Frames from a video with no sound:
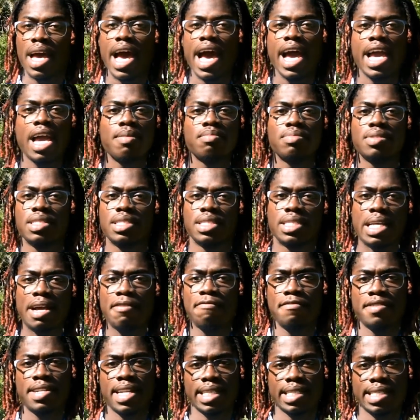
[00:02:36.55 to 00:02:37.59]
I am
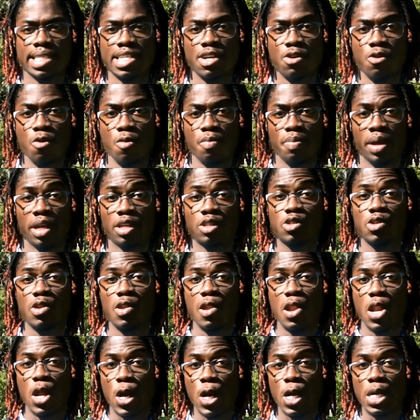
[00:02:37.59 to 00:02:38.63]
definitely hoping to
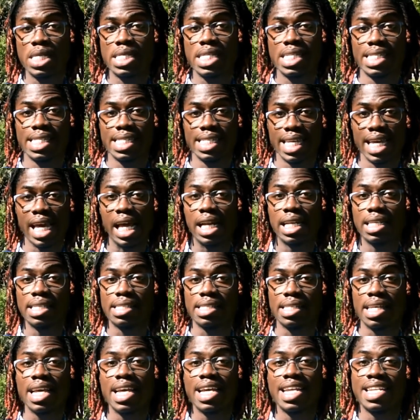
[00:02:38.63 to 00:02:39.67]
learn the
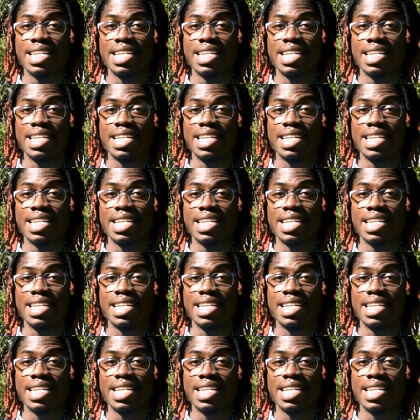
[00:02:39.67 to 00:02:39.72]
skills